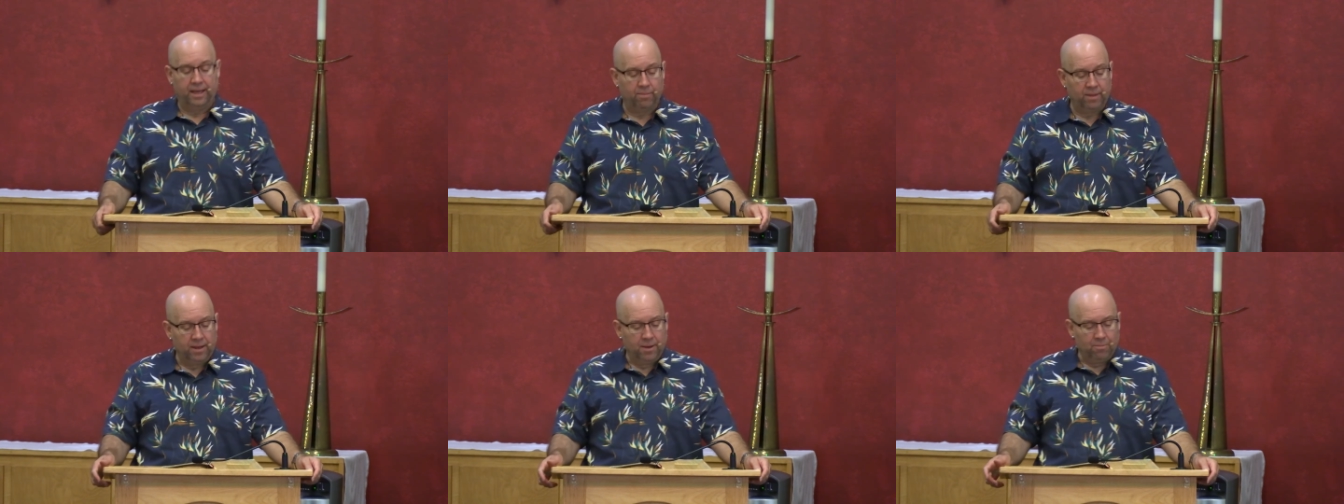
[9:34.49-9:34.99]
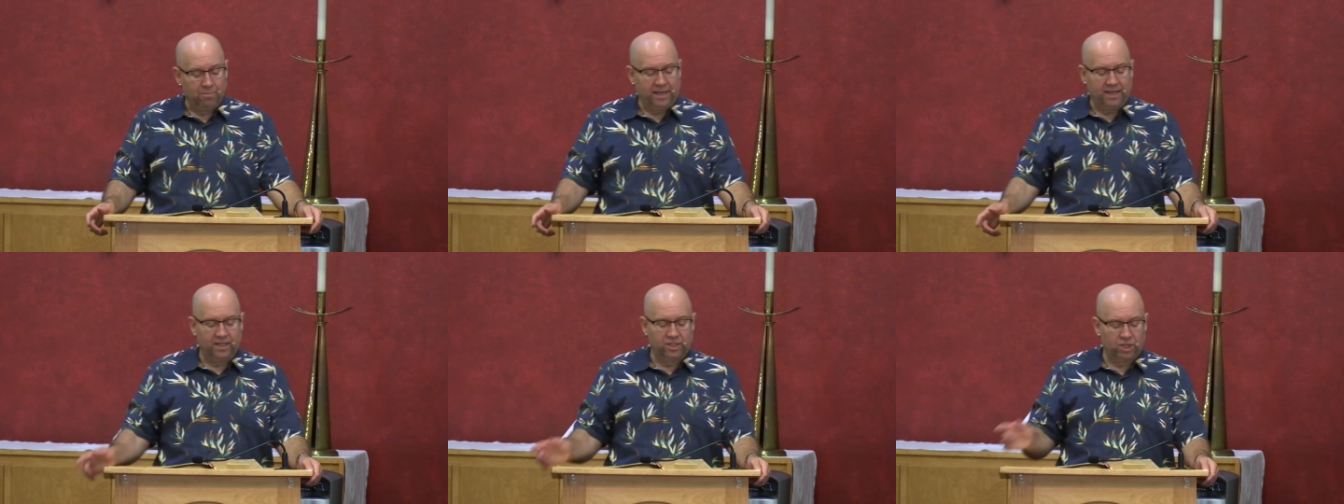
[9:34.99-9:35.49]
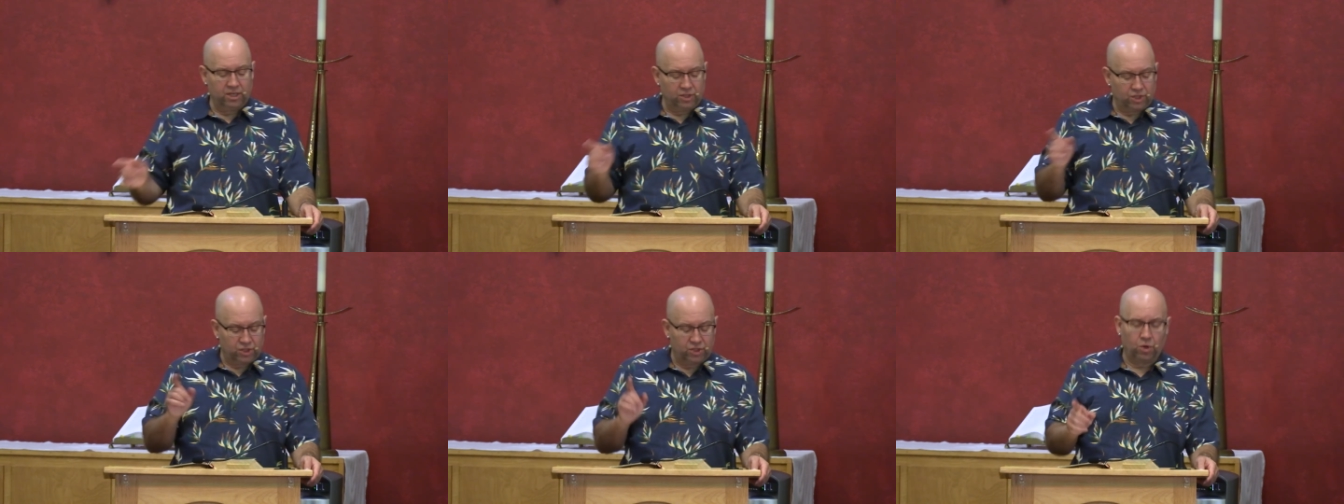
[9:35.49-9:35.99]
And because it
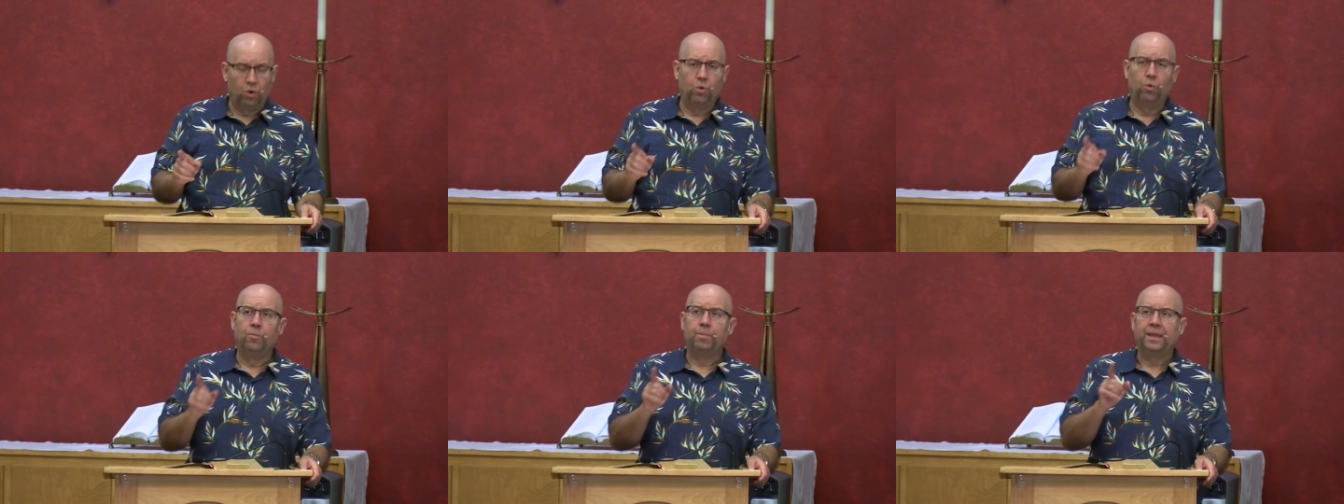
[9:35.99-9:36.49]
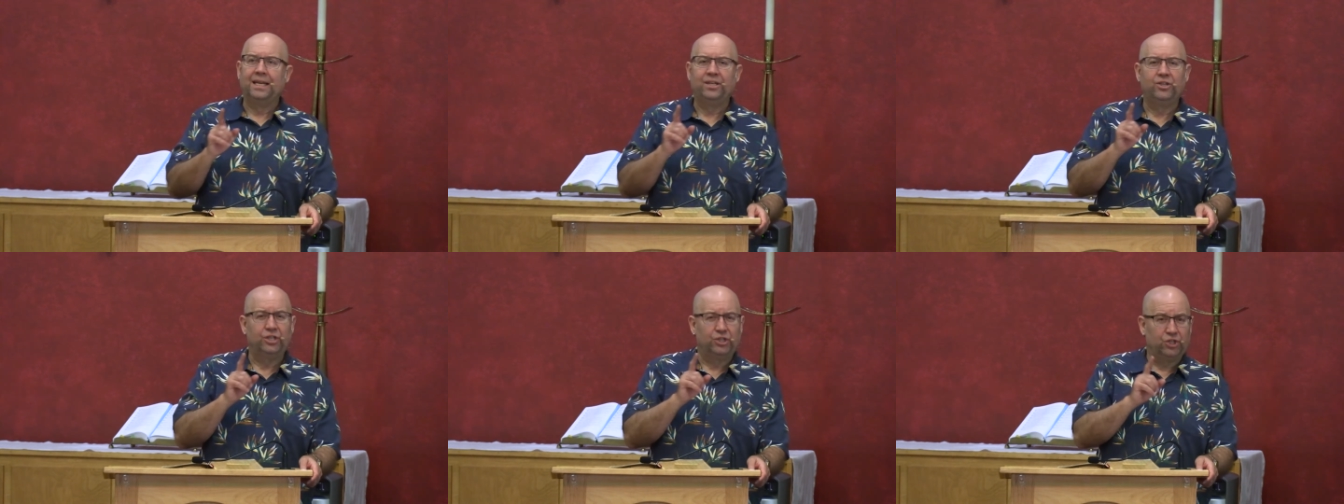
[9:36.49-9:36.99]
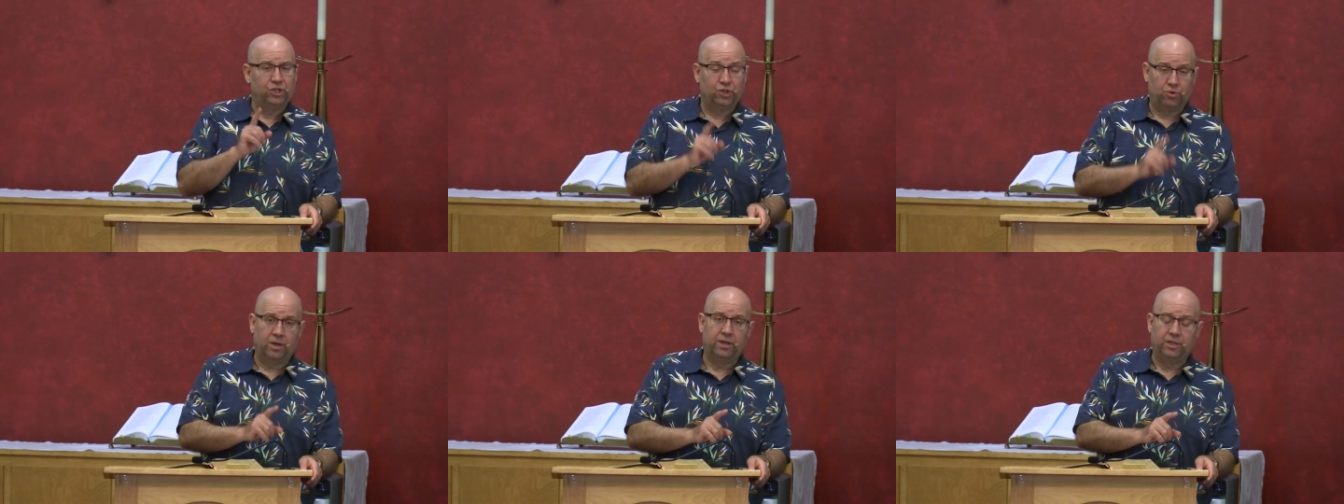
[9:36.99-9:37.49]
is so
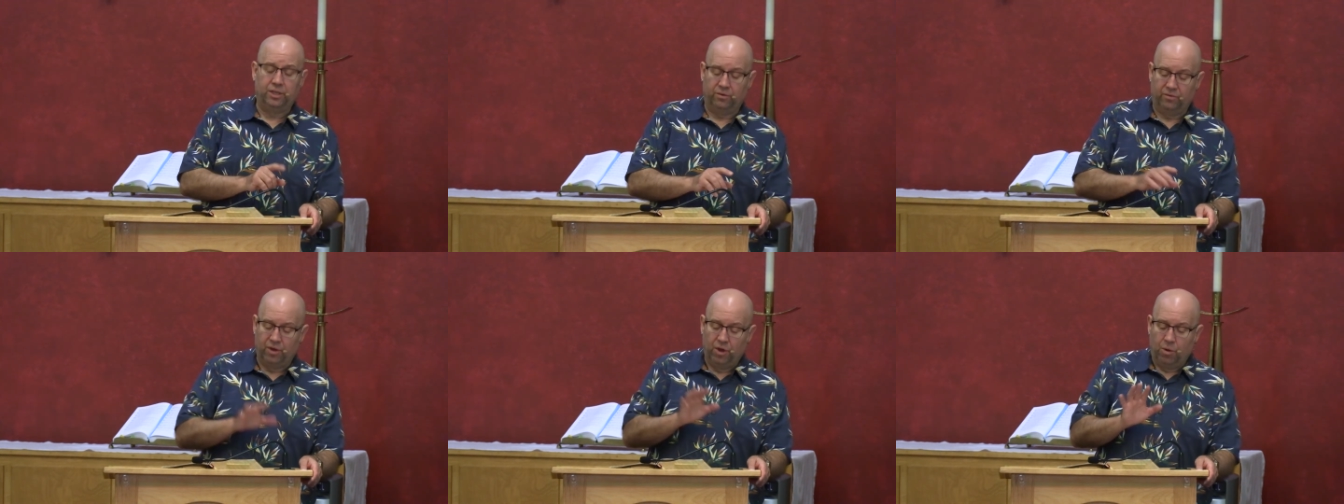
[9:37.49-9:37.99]
destructive,